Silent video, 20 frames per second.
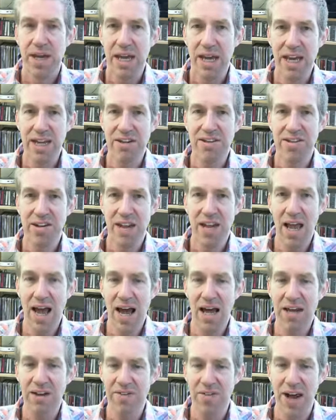it's
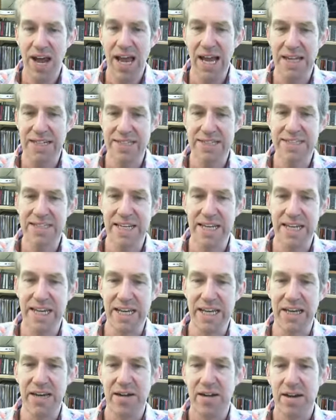alive at
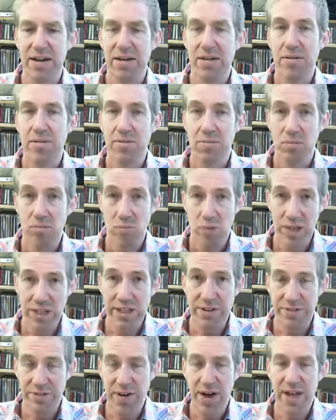T, we
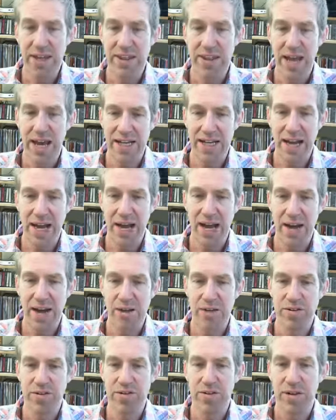define that
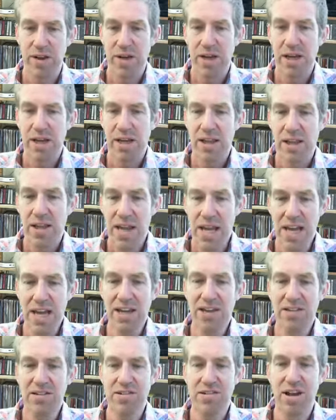as
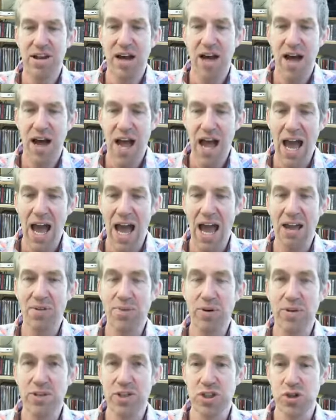it's
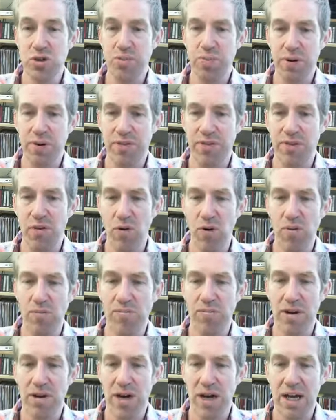able to
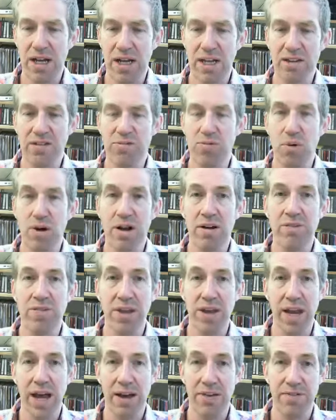perform at least one of
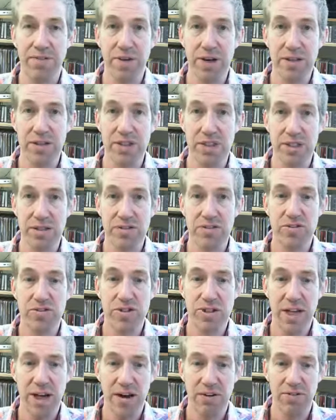the life functions.
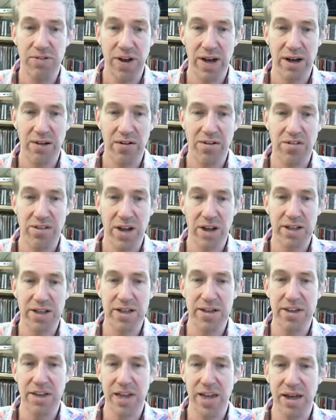Now, for
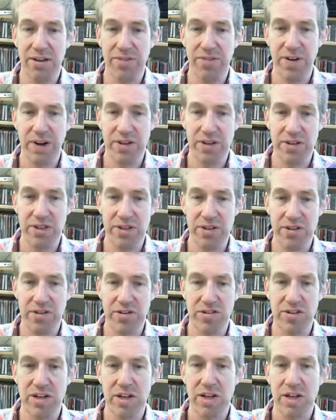Aristotle, the life
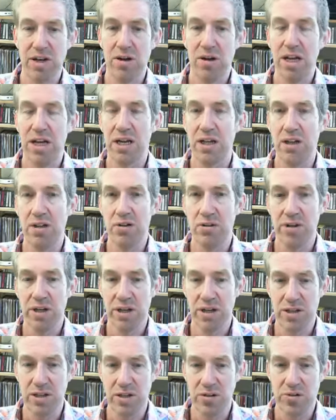functions
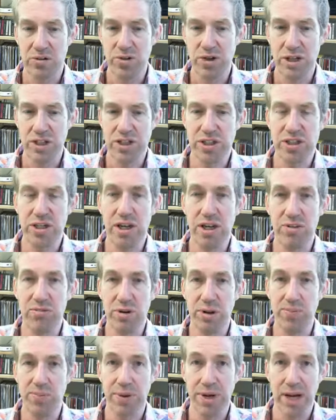included nutrition and
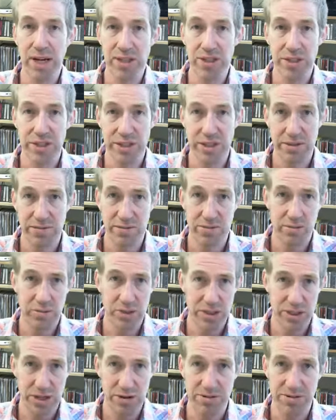reproduction,
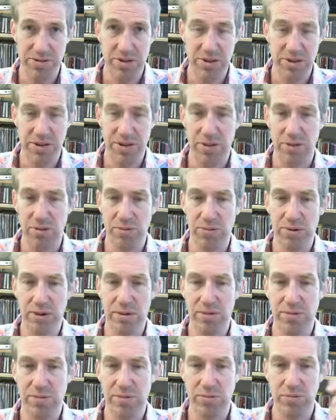which Aristotle thought
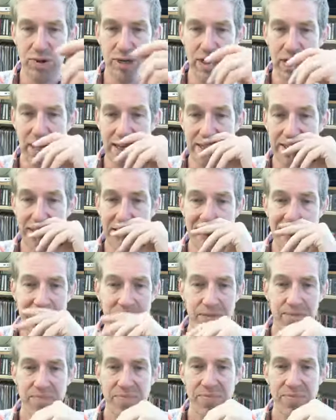were related,